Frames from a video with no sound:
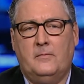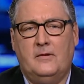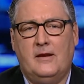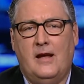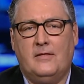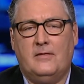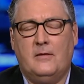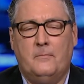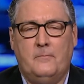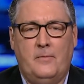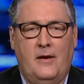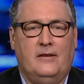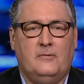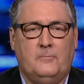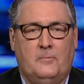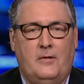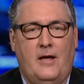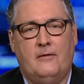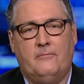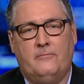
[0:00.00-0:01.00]
not the best
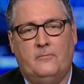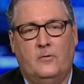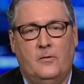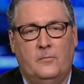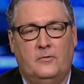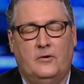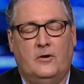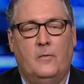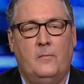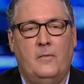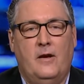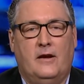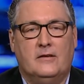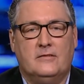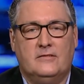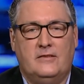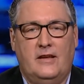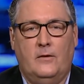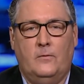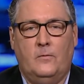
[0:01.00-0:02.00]
platform to go make a
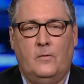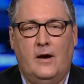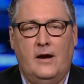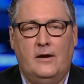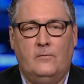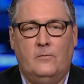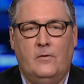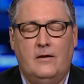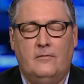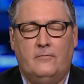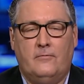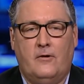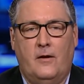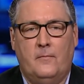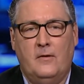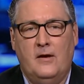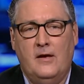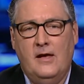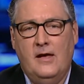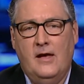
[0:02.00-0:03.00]
statewide run
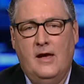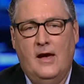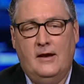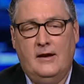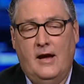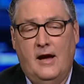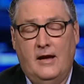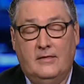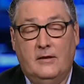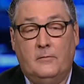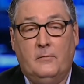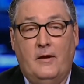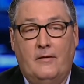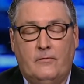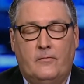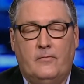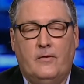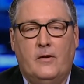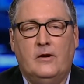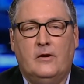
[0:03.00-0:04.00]
from. And I think we have
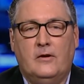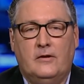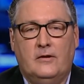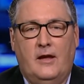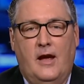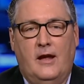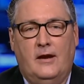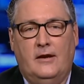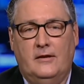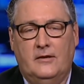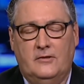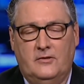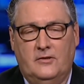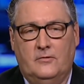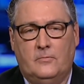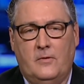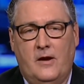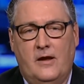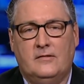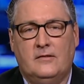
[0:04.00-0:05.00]
a very good candidate.
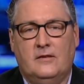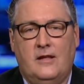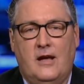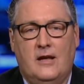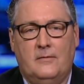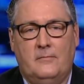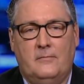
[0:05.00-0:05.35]
She's raised a lot of